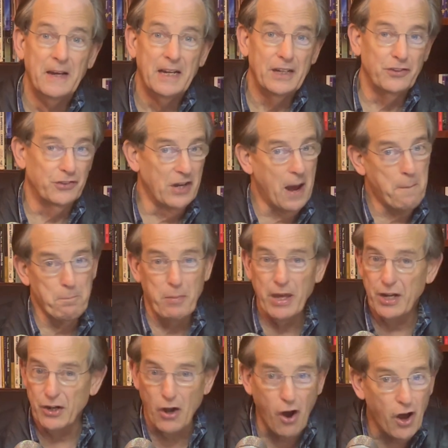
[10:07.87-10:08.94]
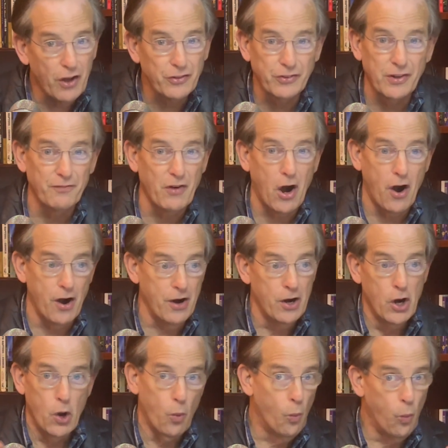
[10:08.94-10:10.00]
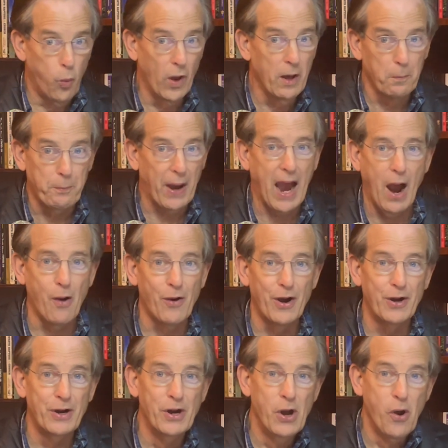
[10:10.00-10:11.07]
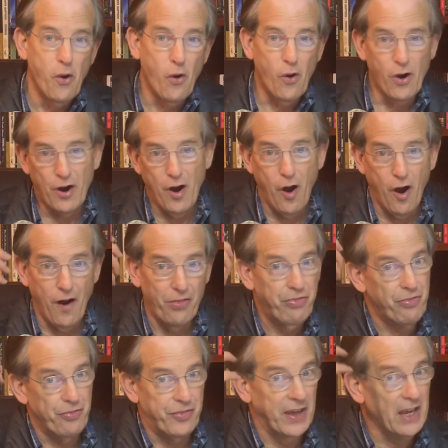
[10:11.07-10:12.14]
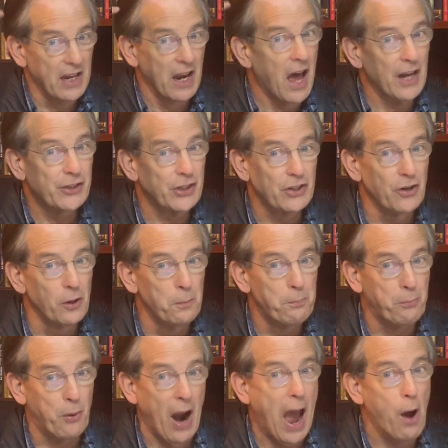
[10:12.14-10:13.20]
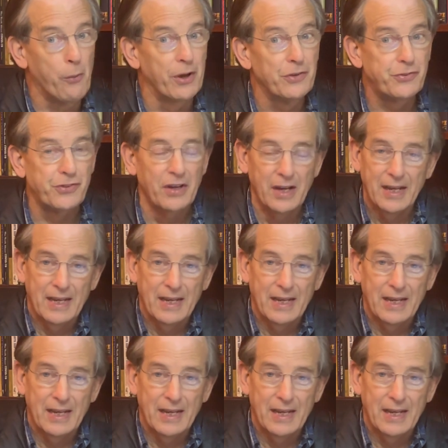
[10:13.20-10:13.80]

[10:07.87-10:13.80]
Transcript: is not because of our willpower or our theological prowess.